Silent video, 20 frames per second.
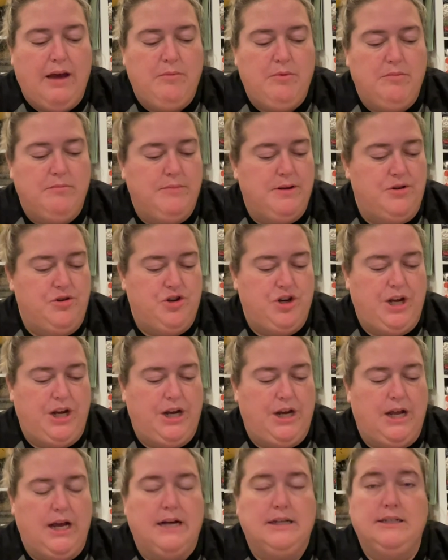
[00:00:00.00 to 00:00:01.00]
I've been
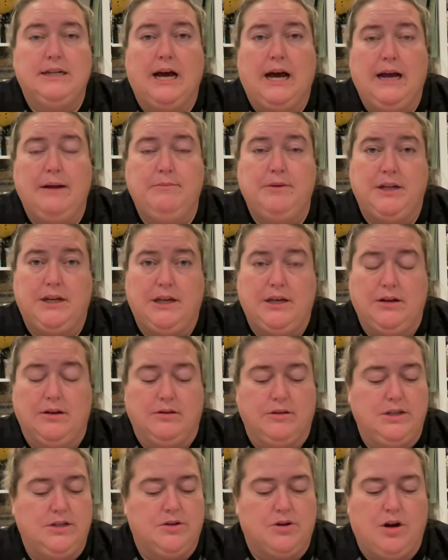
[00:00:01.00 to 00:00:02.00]
binging A Time to Kill.
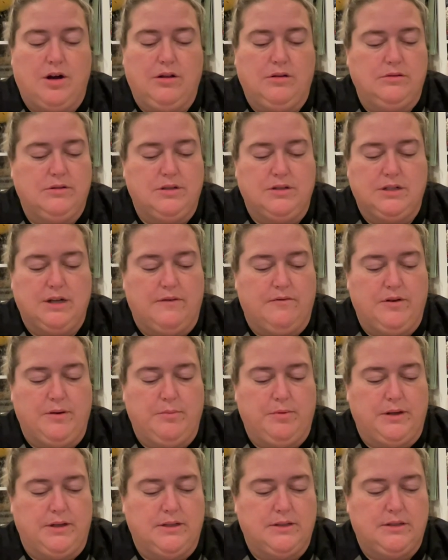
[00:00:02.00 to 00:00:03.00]
These are all on Discovery
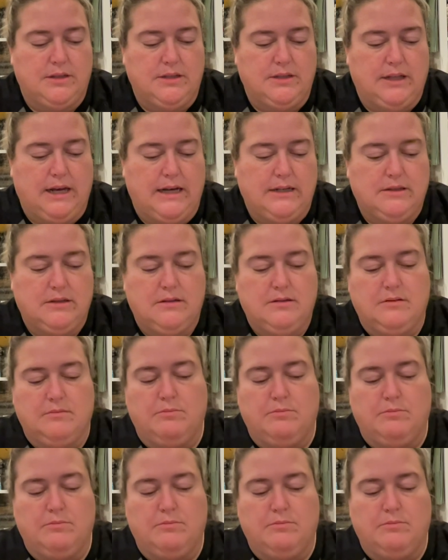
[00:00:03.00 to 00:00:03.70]
Plus, these last